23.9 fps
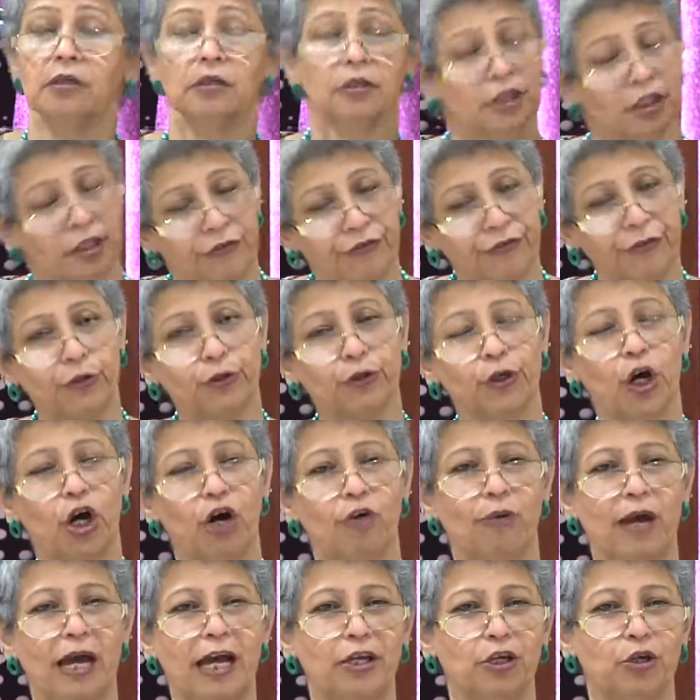If you know
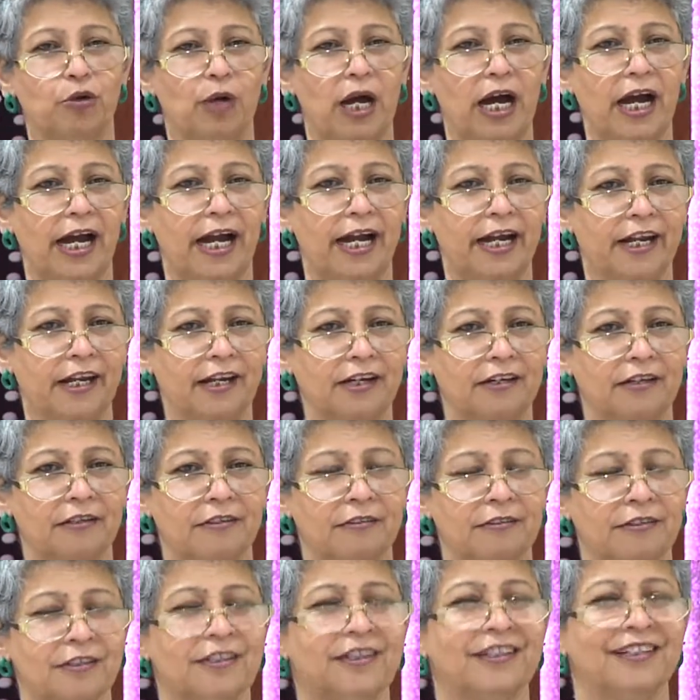where you are headed,
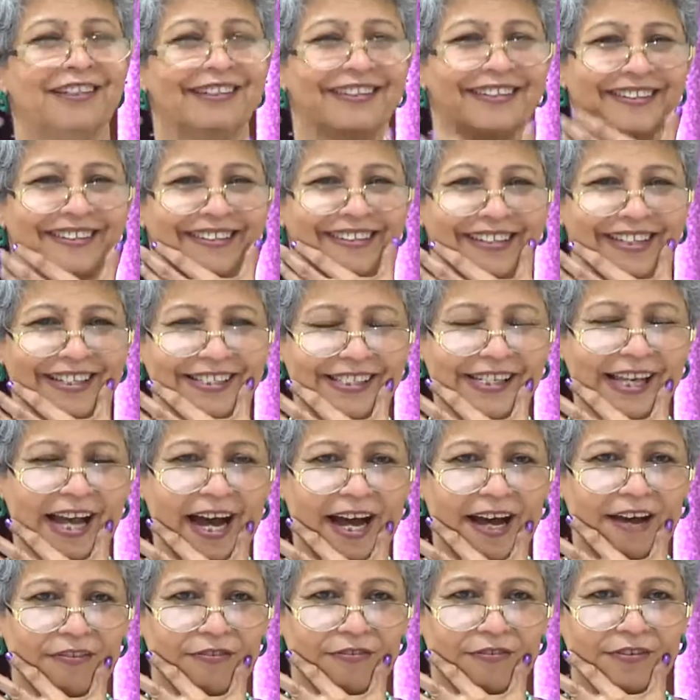let's
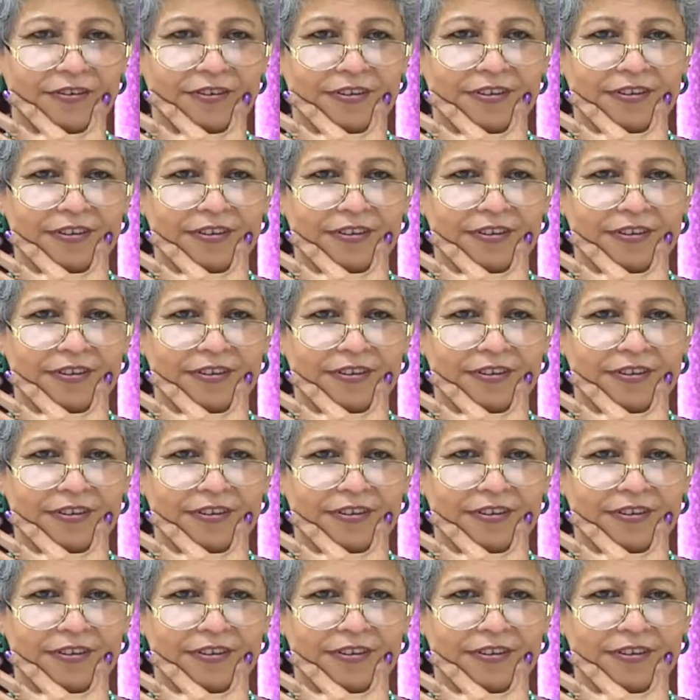have